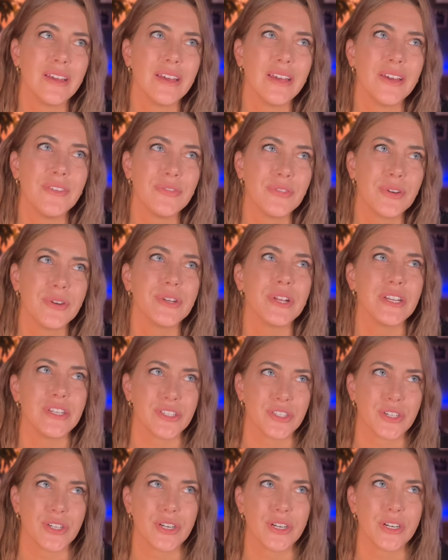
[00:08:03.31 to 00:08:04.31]
if your
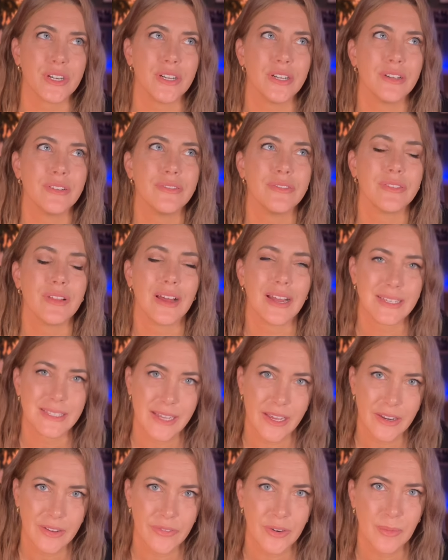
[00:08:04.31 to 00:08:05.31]
denture flies
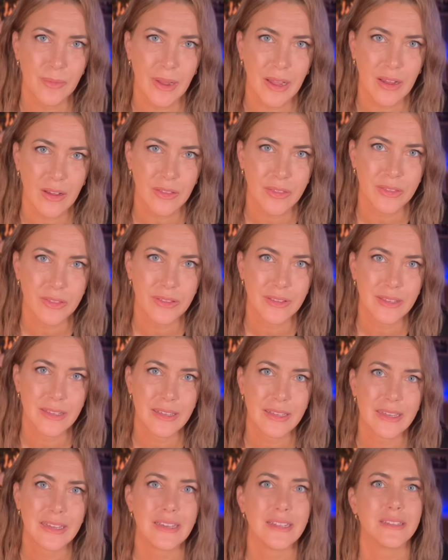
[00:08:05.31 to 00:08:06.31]
out of your mouth,
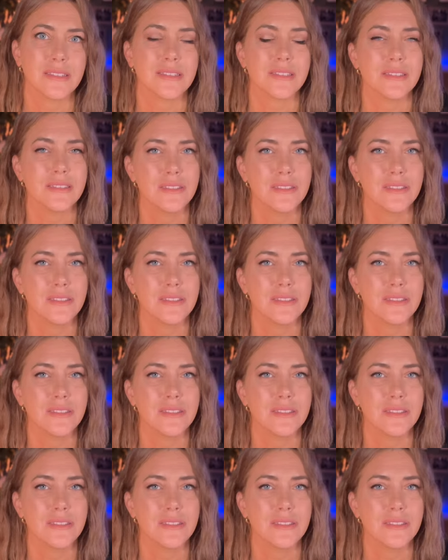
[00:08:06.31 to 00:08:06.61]
it's